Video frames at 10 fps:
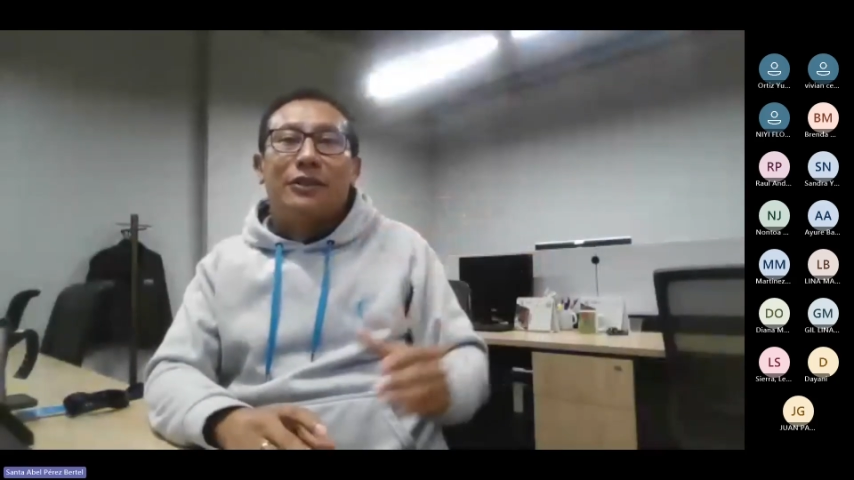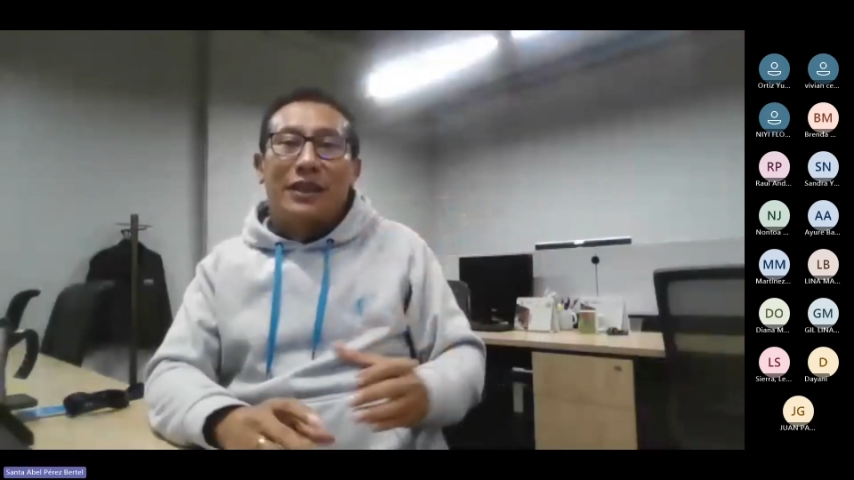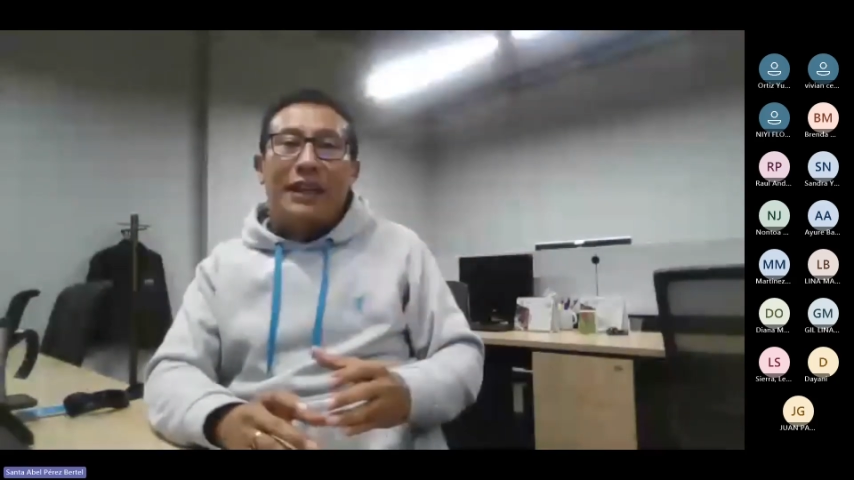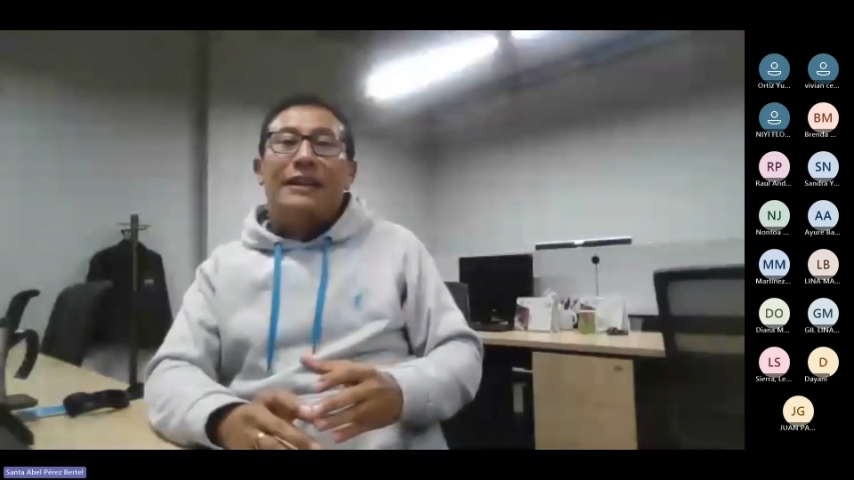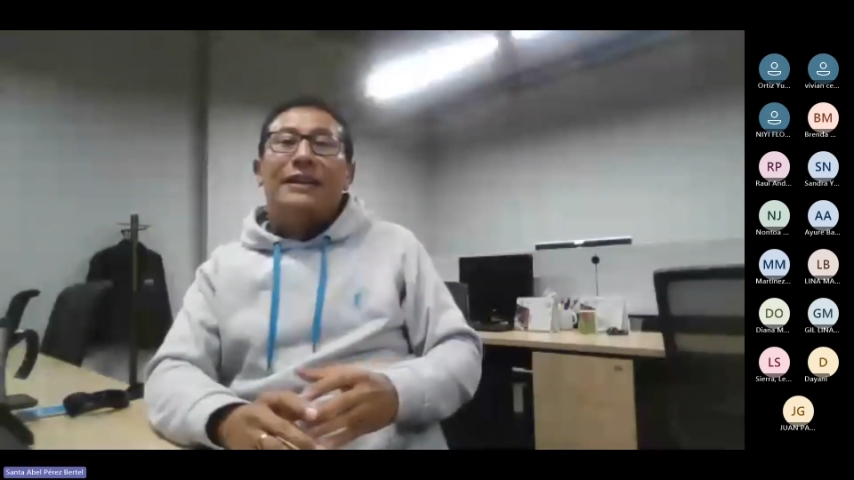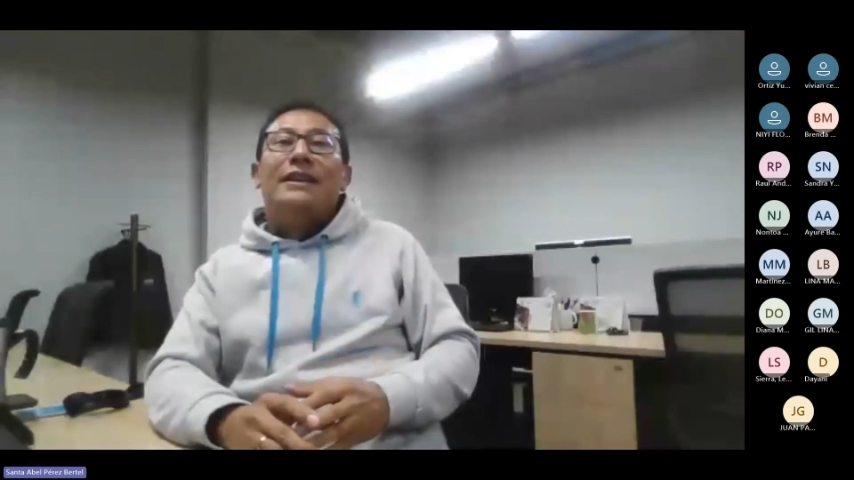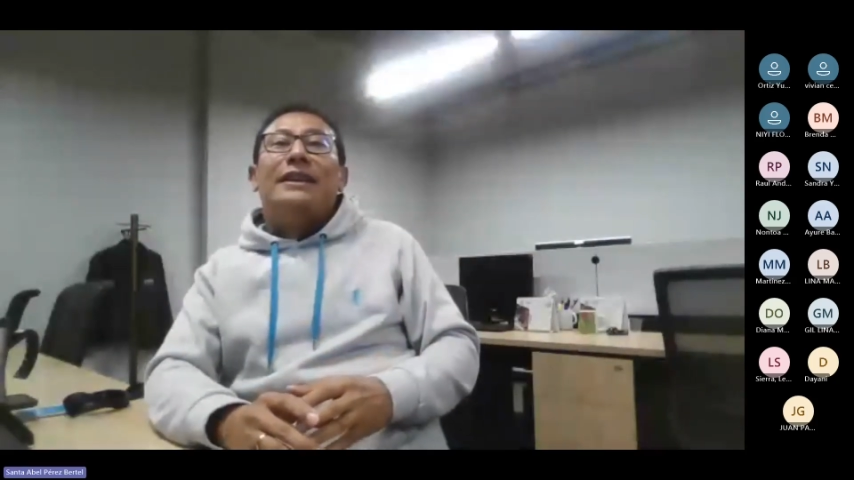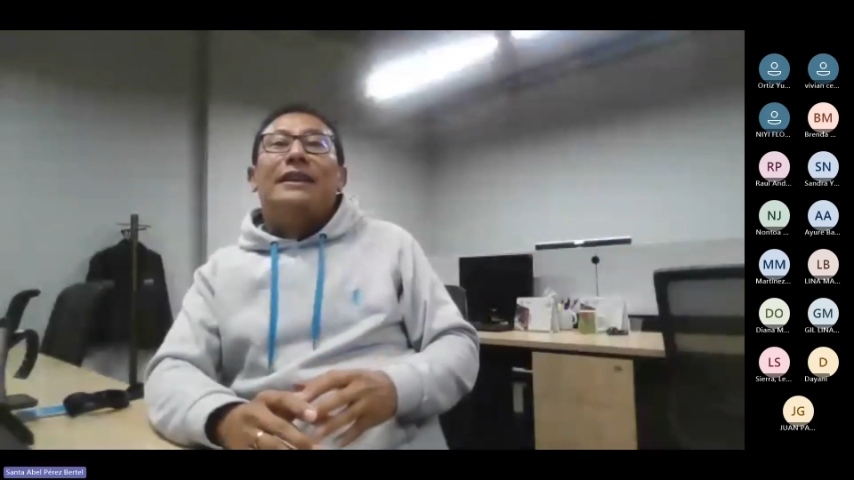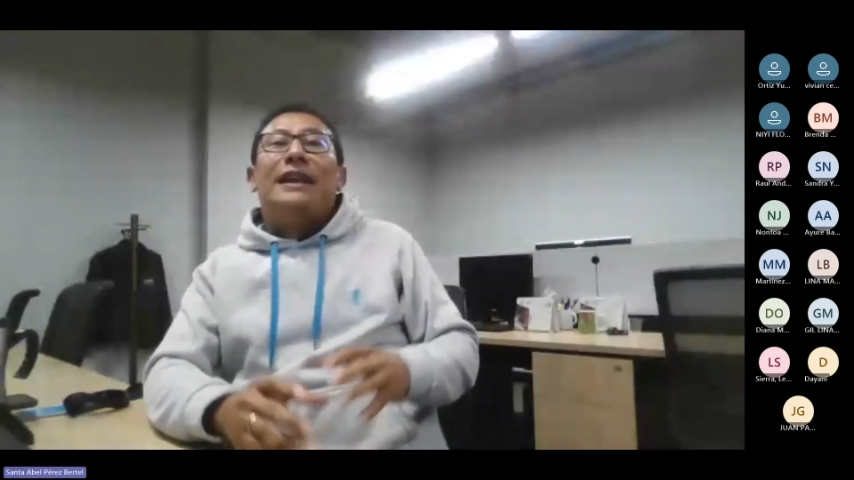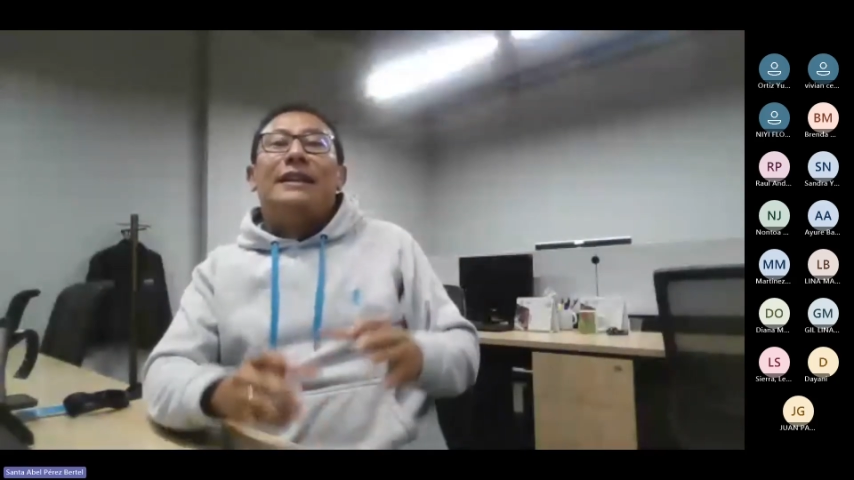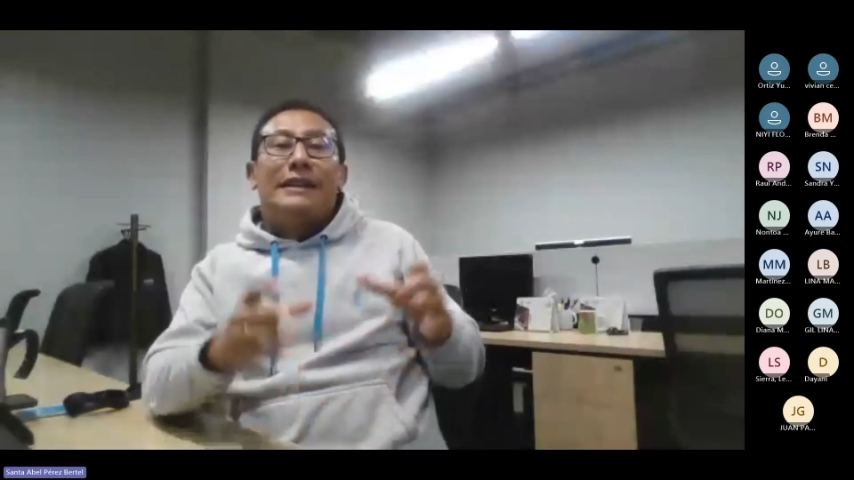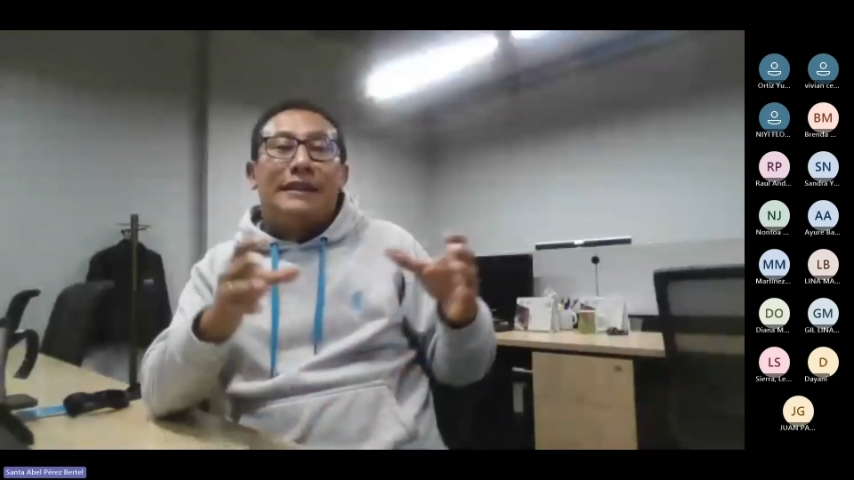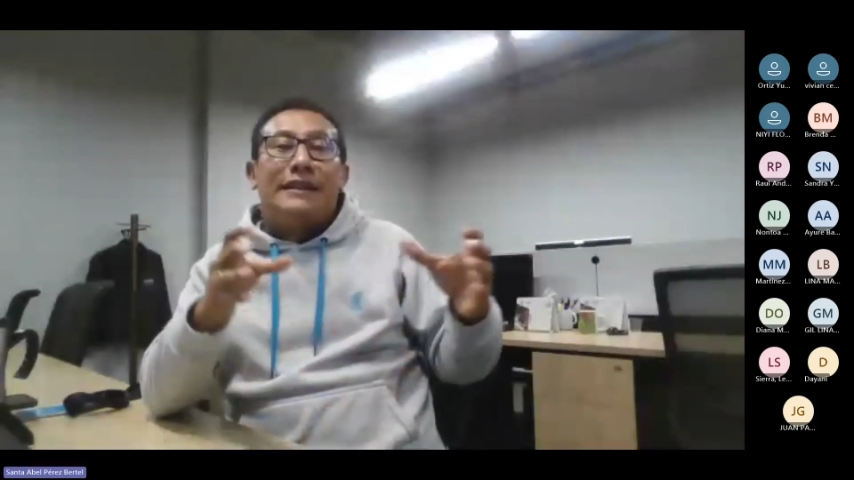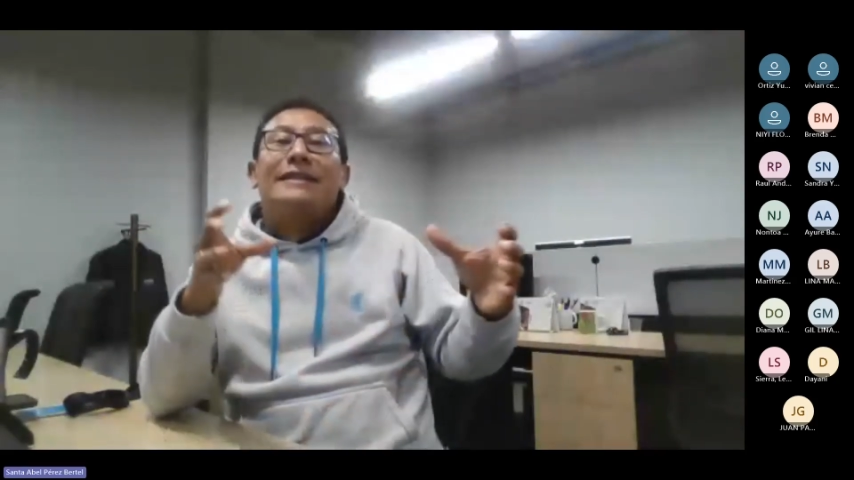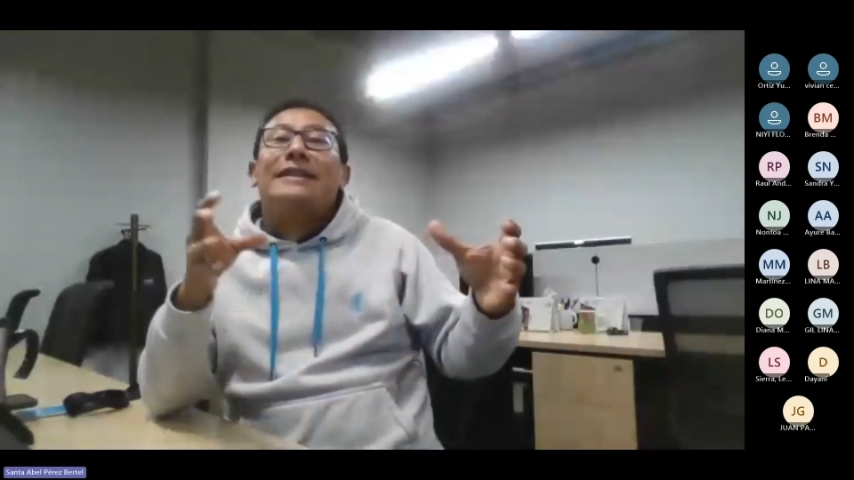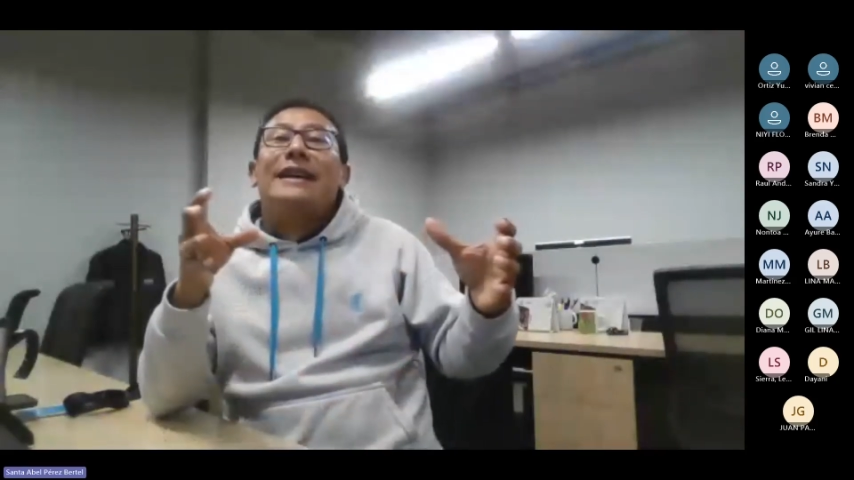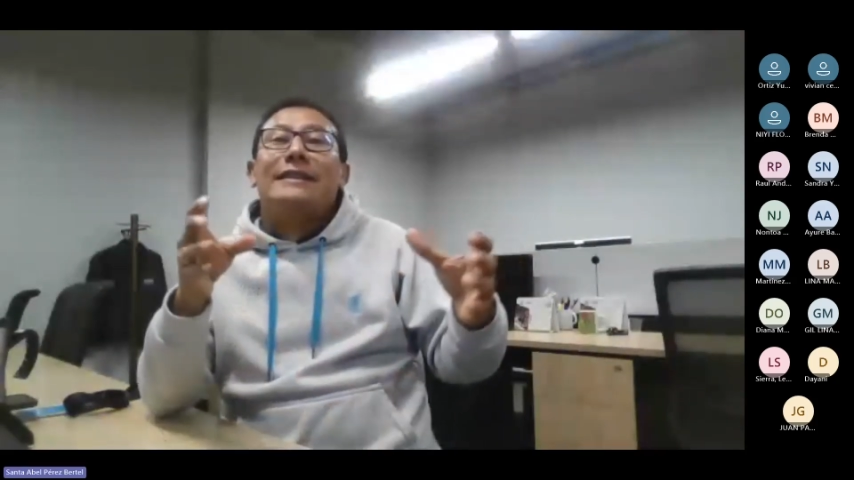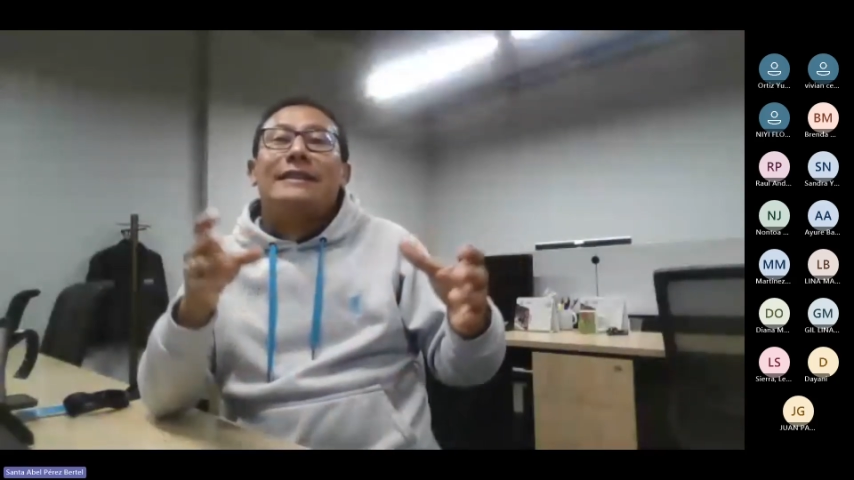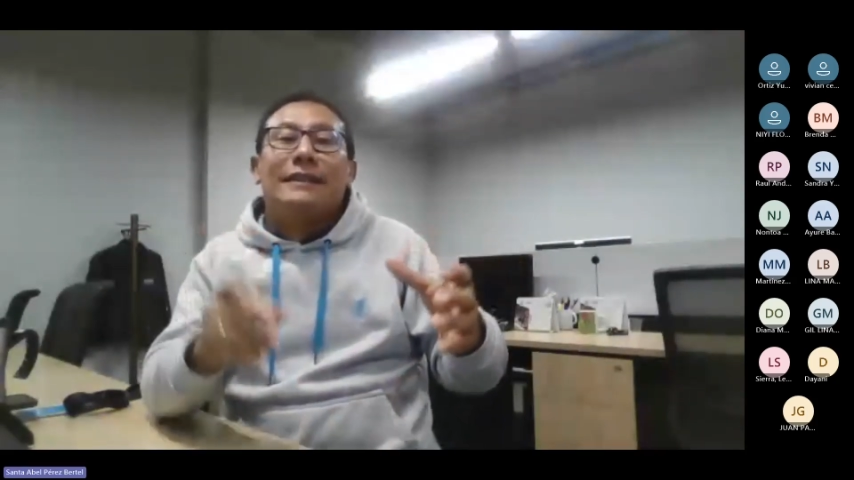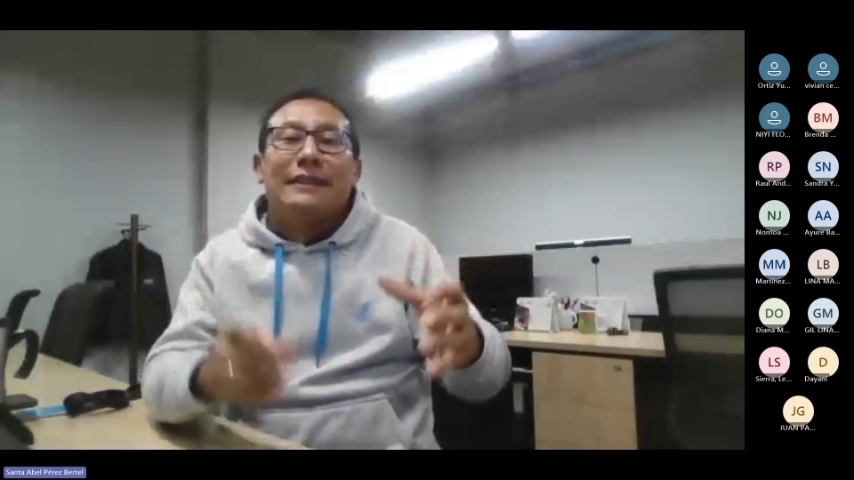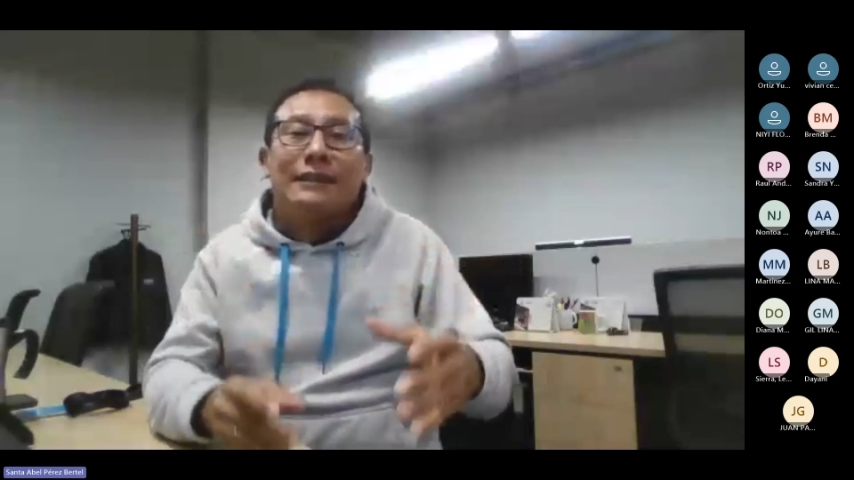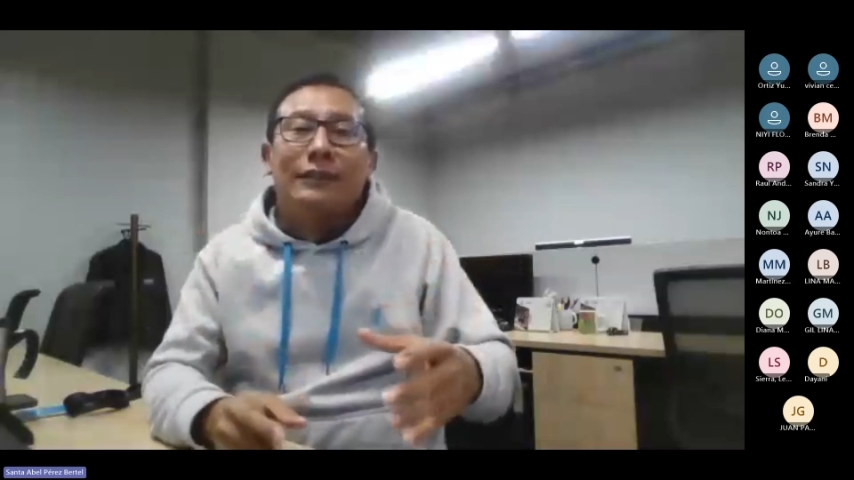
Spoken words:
Okay, like in this case,